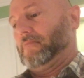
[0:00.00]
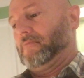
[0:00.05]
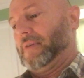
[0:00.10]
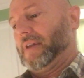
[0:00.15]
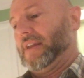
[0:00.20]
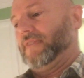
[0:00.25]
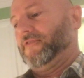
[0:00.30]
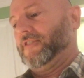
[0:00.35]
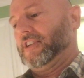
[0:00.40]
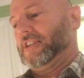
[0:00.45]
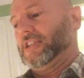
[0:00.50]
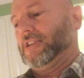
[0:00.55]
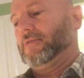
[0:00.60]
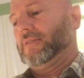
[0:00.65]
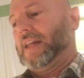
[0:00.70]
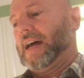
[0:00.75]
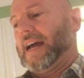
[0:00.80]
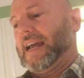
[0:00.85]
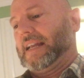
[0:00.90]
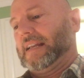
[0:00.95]
But if you
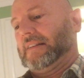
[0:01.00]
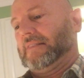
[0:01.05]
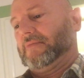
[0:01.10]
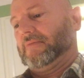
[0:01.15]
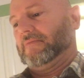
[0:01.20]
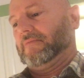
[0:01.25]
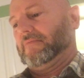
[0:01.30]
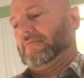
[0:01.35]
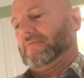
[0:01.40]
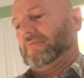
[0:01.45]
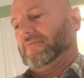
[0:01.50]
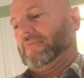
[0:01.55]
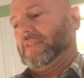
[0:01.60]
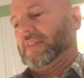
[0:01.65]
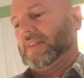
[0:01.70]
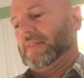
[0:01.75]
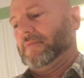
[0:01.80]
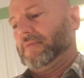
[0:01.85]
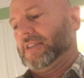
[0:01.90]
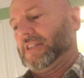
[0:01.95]
do like...
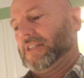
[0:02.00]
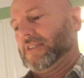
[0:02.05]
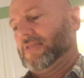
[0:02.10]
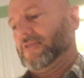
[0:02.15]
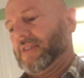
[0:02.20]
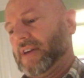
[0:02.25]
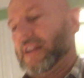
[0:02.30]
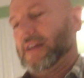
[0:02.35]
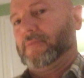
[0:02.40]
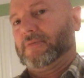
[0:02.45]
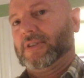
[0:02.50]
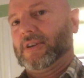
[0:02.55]
I'm going to stir that up.